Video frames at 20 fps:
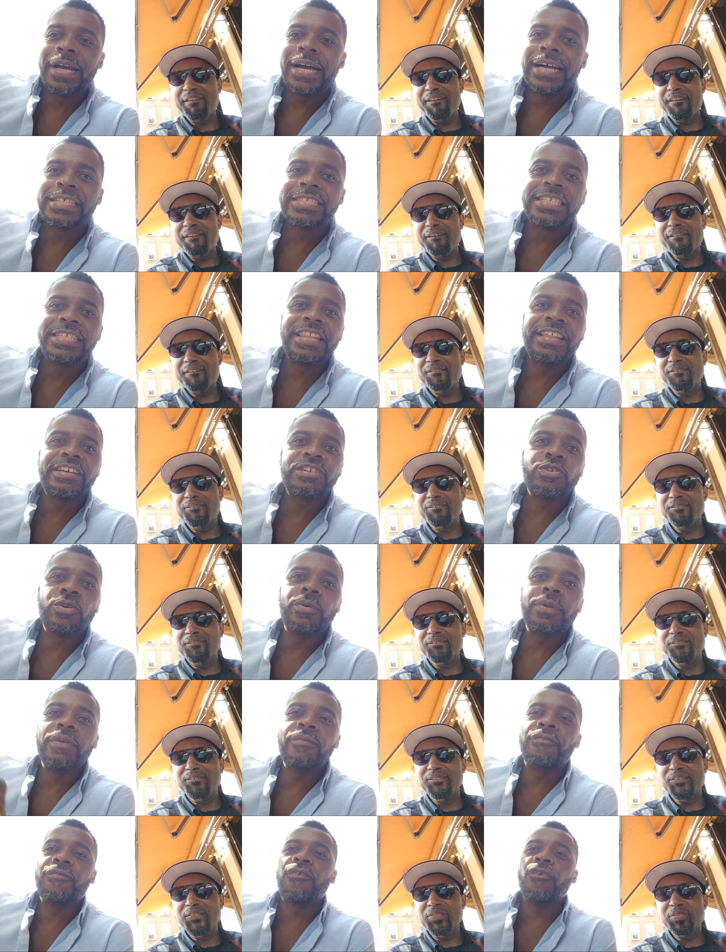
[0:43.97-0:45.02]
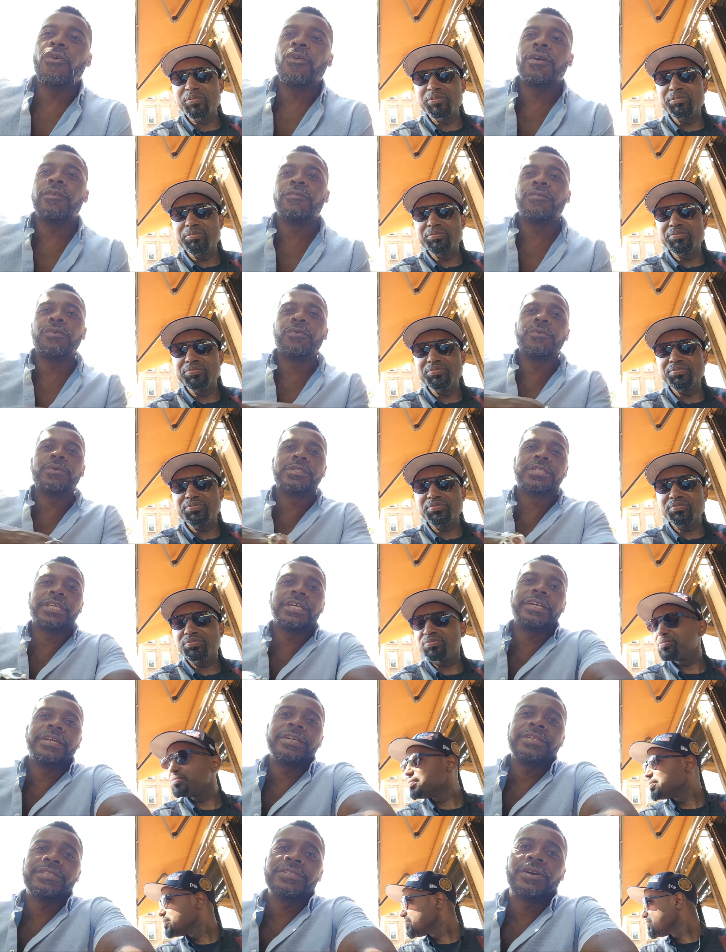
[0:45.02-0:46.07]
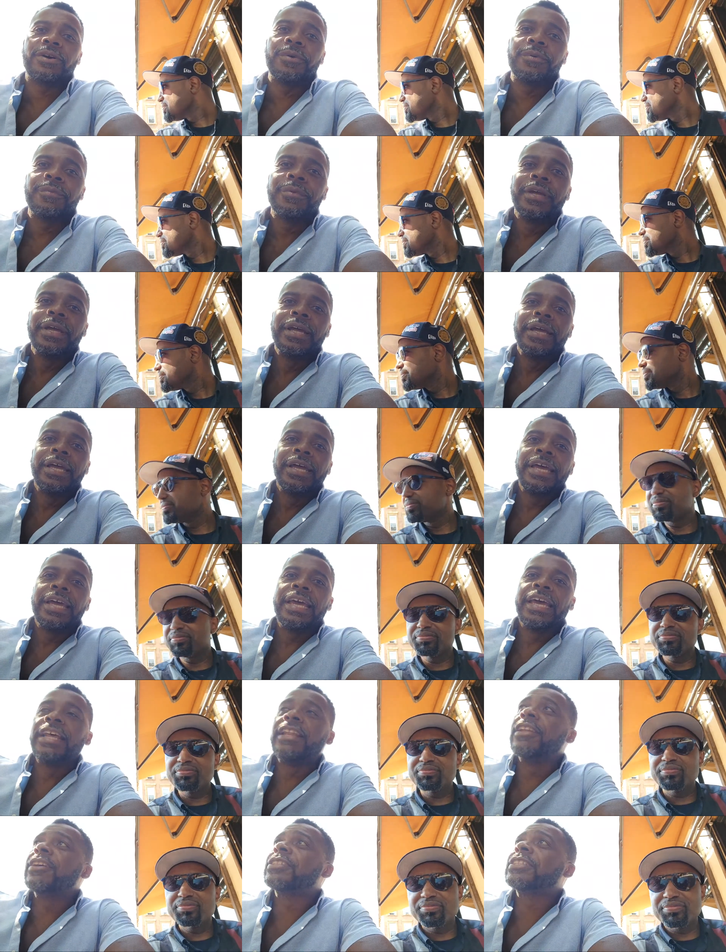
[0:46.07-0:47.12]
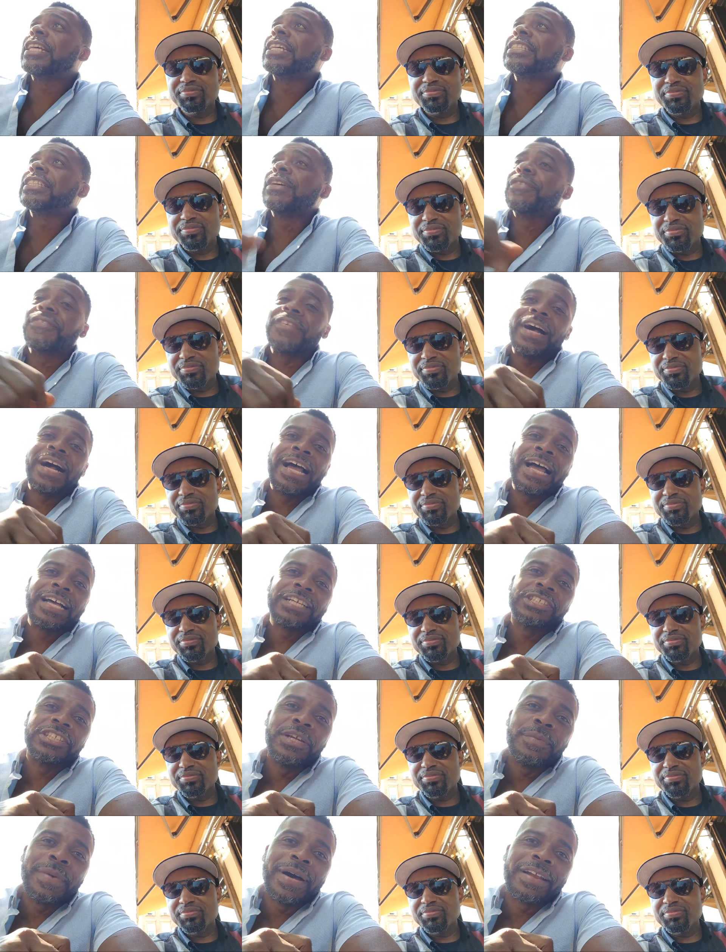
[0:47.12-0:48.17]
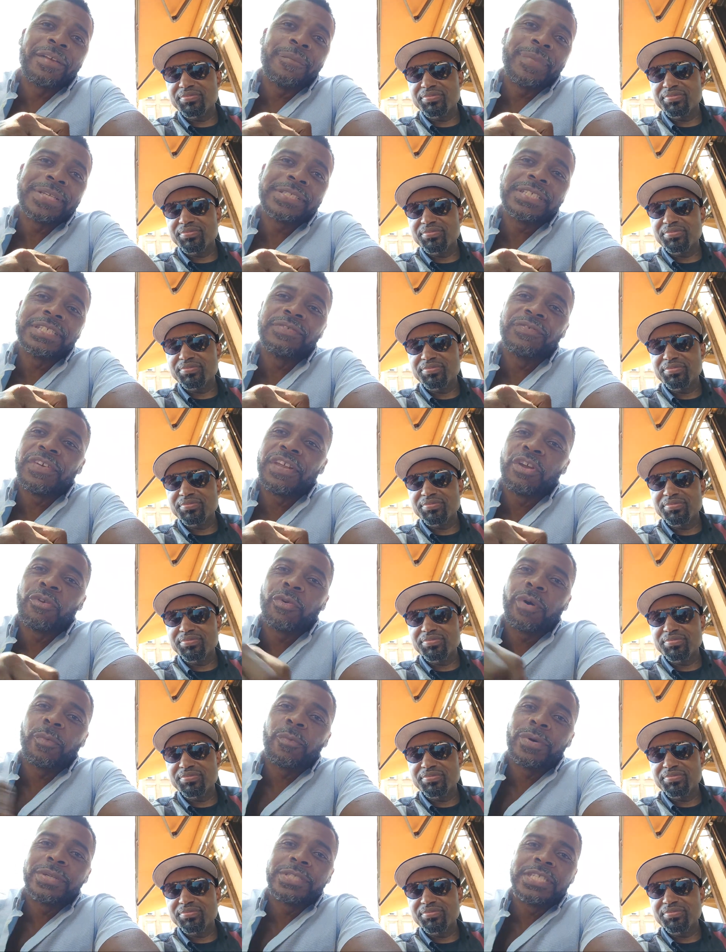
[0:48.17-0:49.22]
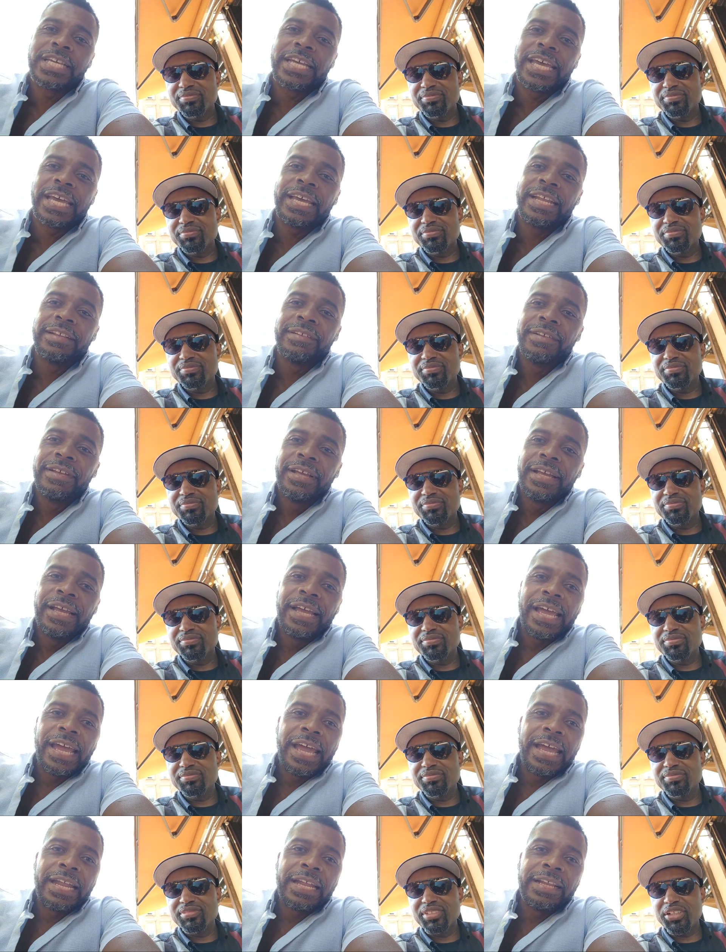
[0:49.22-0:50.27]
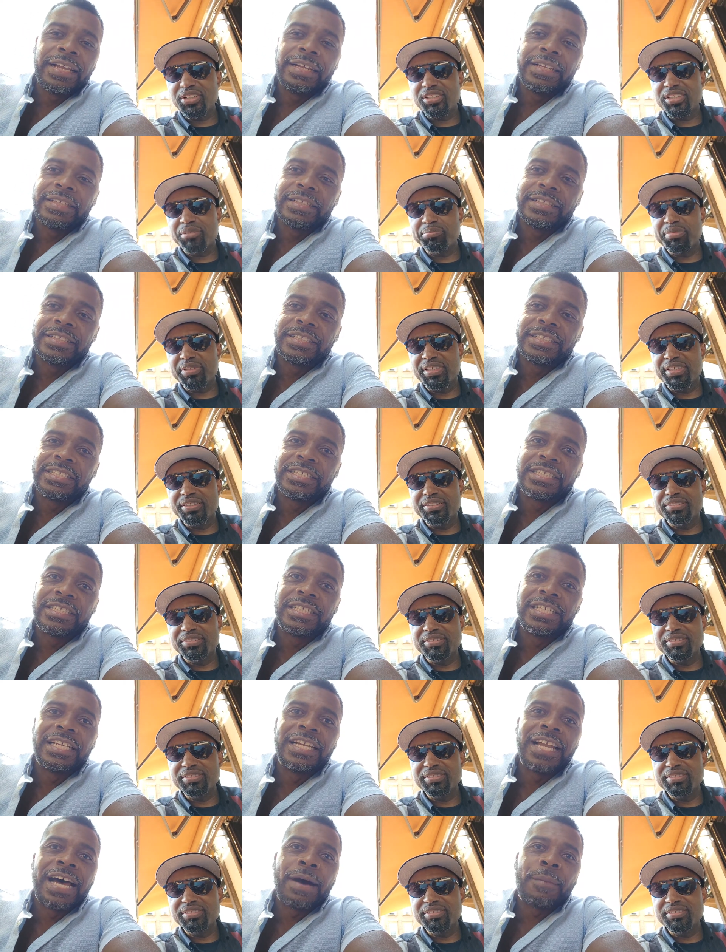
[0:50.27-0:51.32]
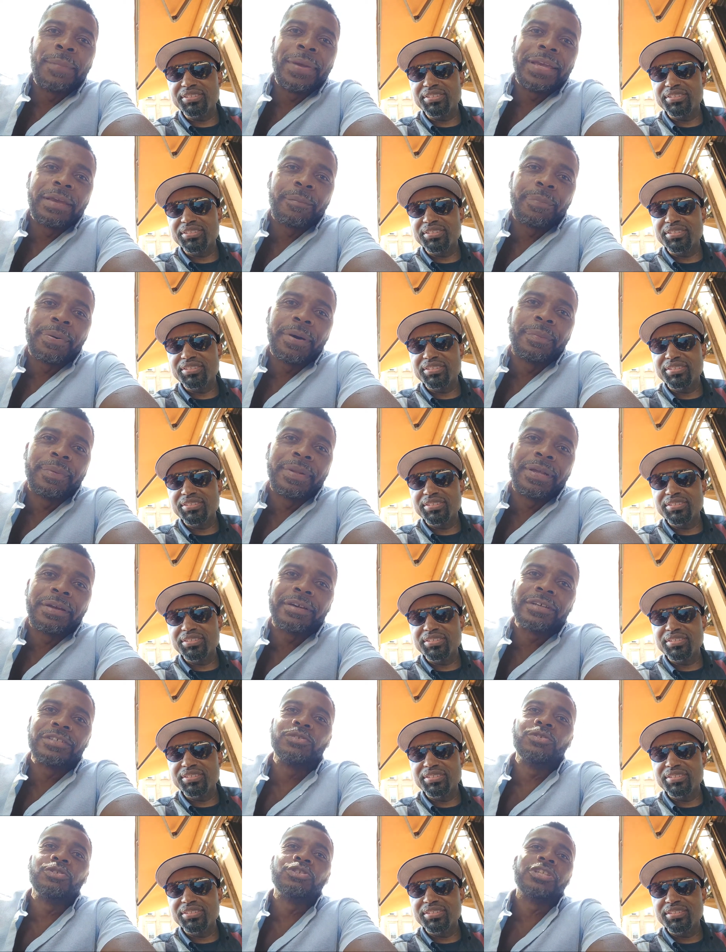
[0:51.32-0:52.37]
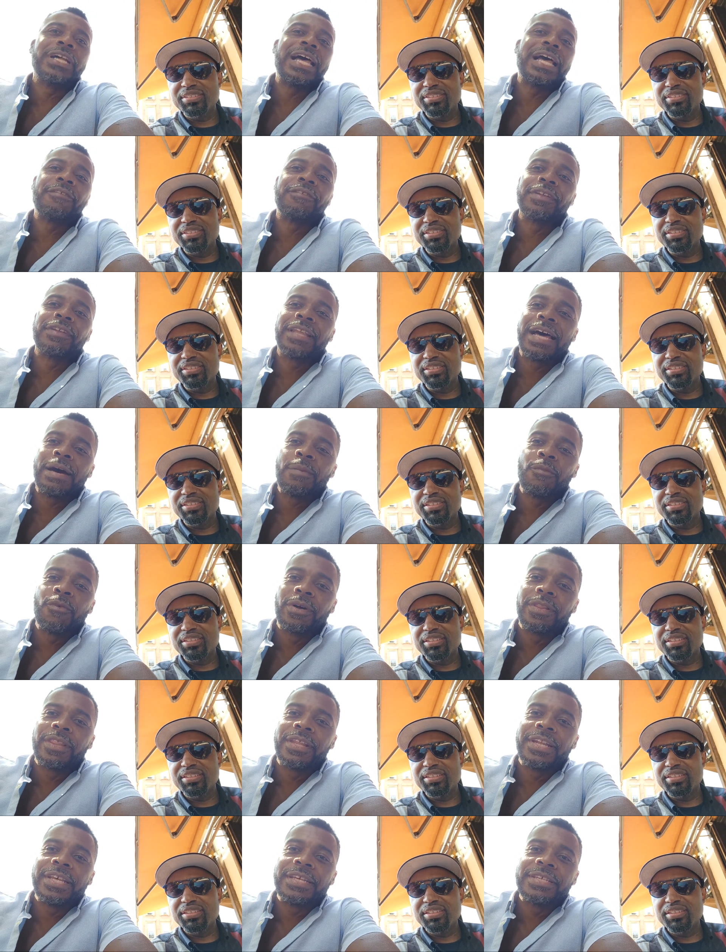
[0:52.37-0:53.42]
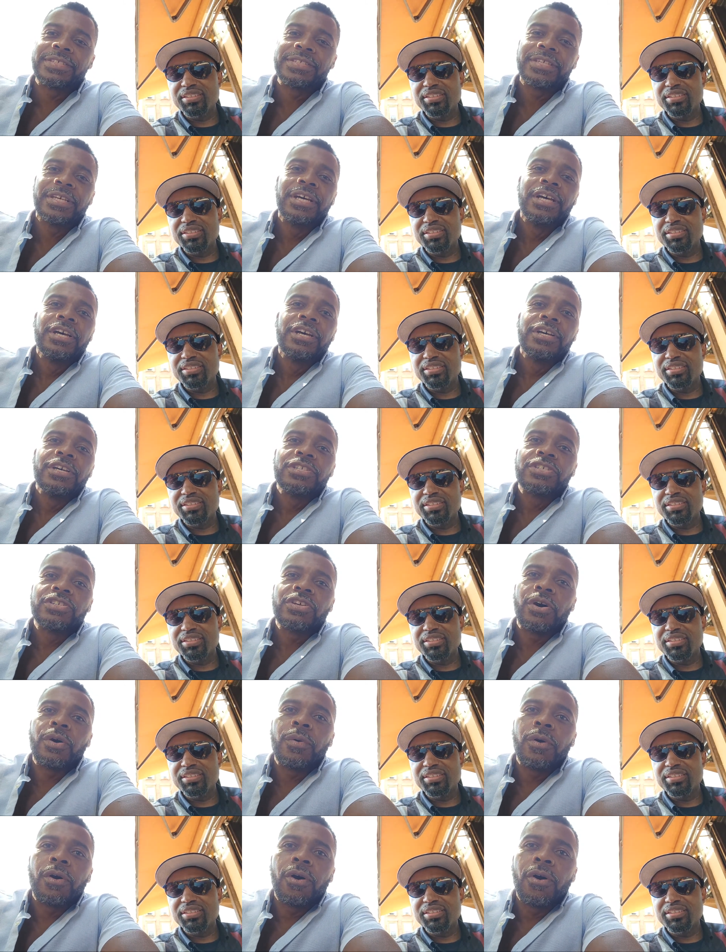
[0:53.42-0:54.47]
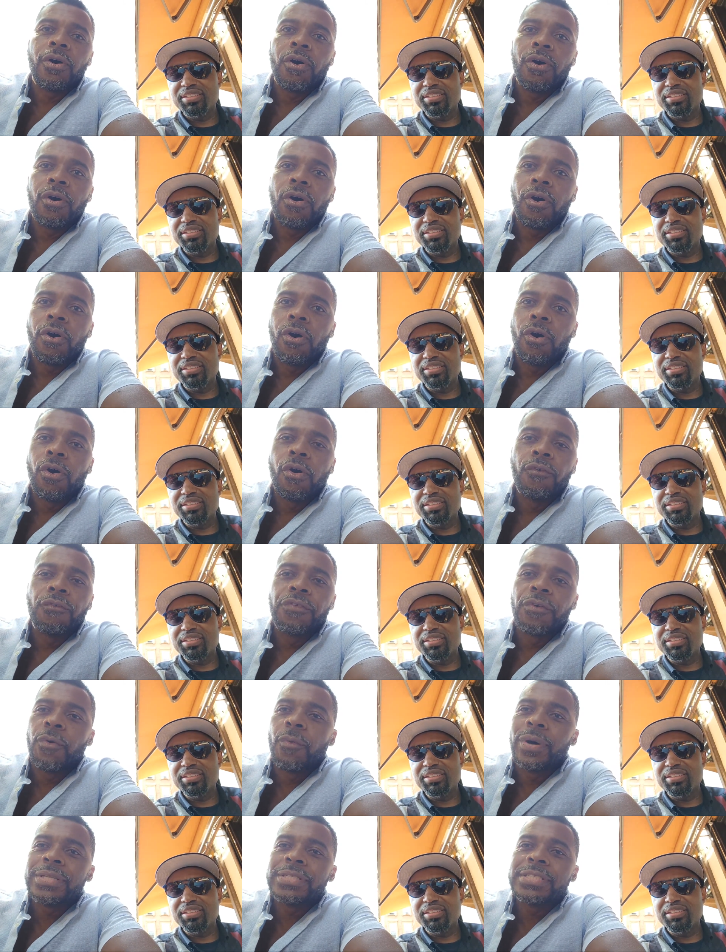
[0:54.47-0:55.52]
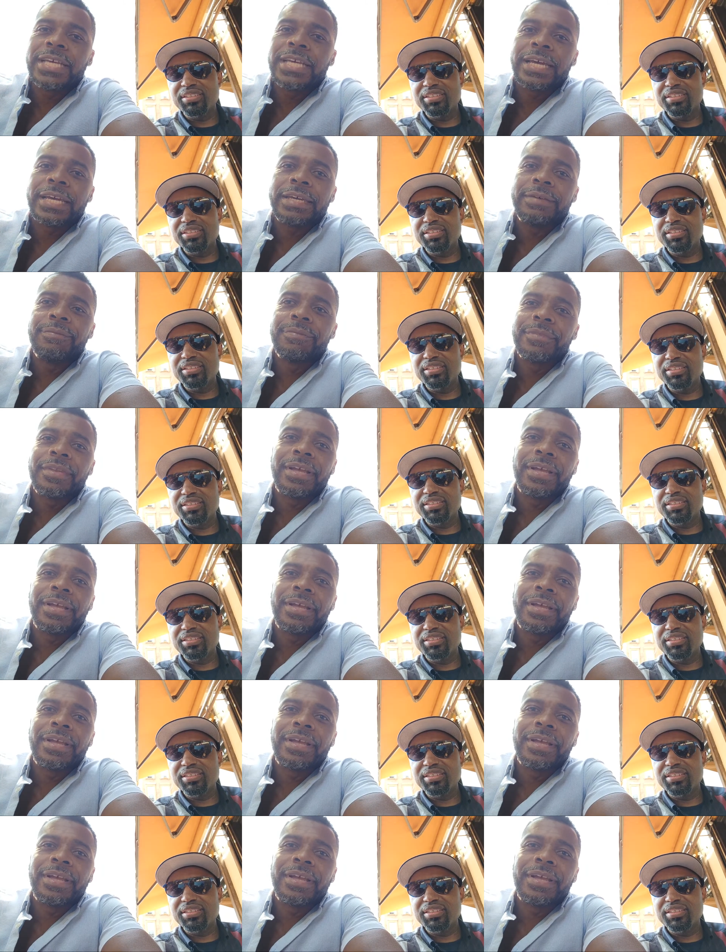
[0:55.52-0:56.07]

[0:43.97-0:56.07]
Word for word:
Speaker 1: I see there's only four viewers here, so it looks as if I actually might have messed this video up once again. And they're coming in. Did not make it public because usually I have a lot more than this. So hold for one second